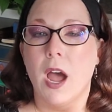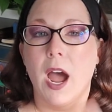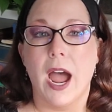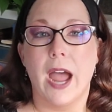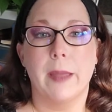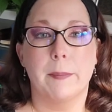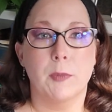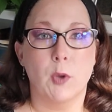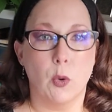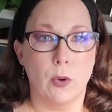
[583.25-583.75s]

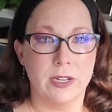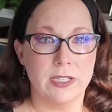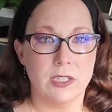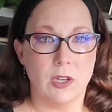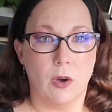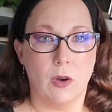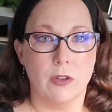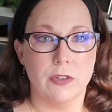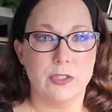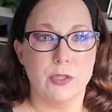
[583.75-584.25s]
I'm going to
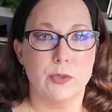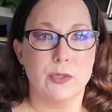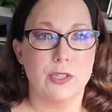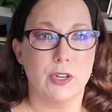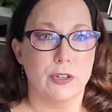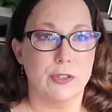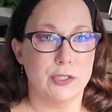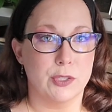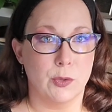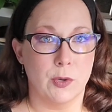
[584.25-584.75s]
also
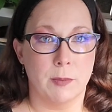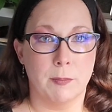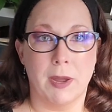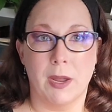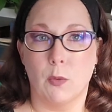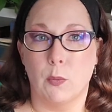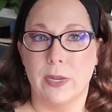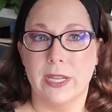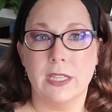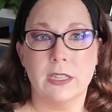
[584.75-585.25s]
start doing my
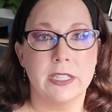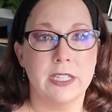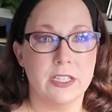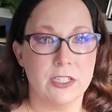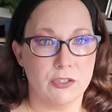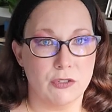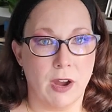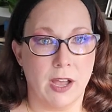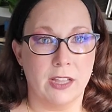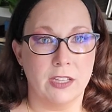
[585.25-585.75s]
weekly
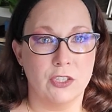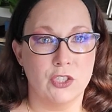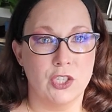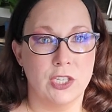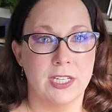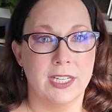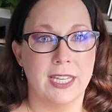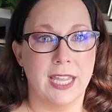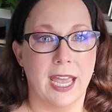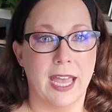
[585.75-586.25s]

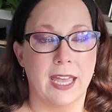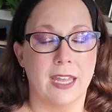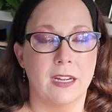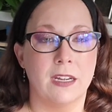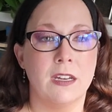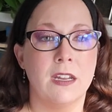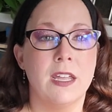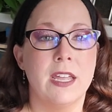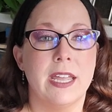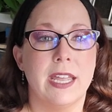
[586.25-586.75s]
astrology
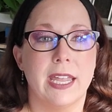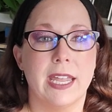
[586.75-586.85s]
again,